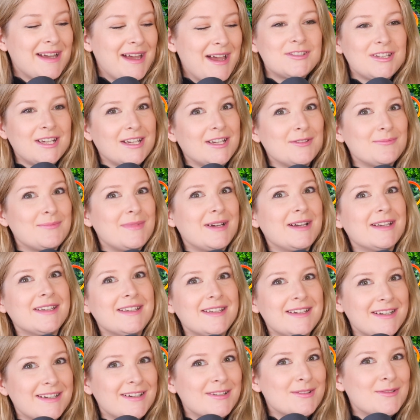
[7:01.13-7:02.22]
Check out my
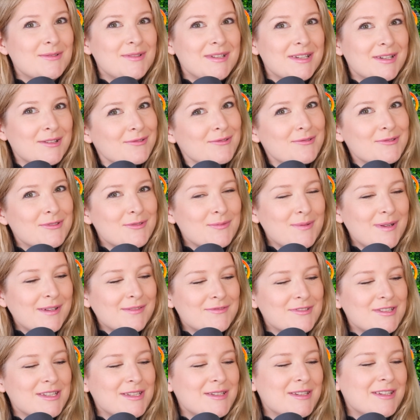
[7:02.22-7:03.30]
Ooni Crew
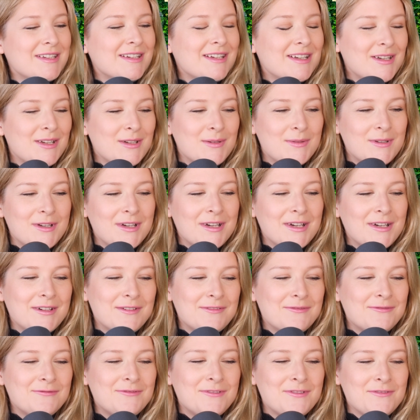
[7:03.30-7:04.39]
12G
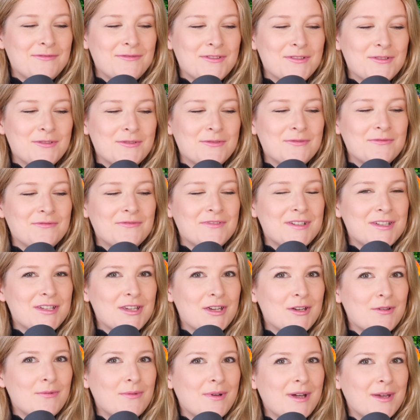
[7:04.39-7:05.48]
review
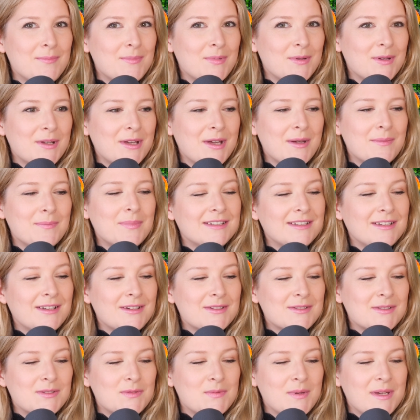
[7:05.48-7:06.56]
video I put up
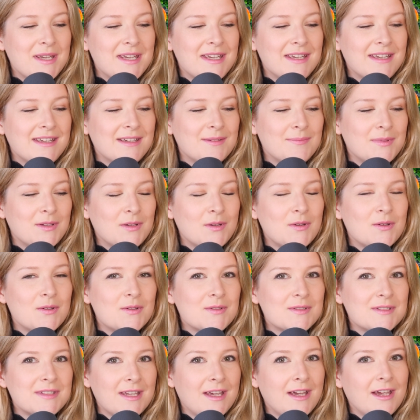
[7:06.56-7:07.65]
last week,
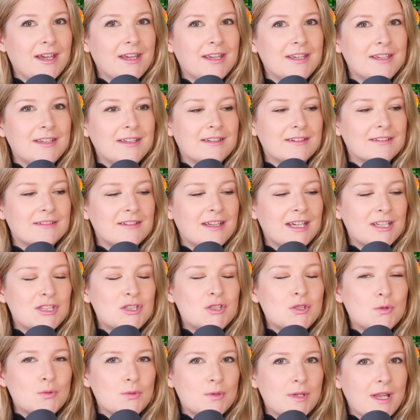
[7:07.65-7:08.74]
because I
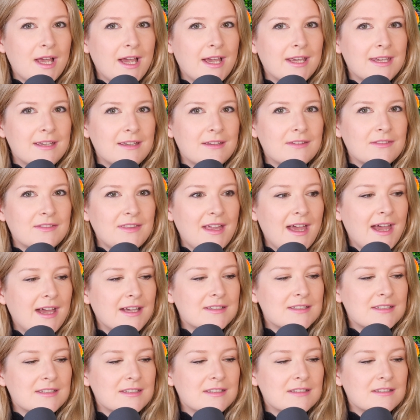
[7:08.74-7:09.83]
do like
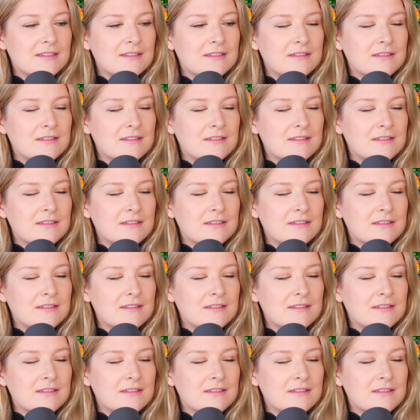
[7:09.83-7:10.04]
that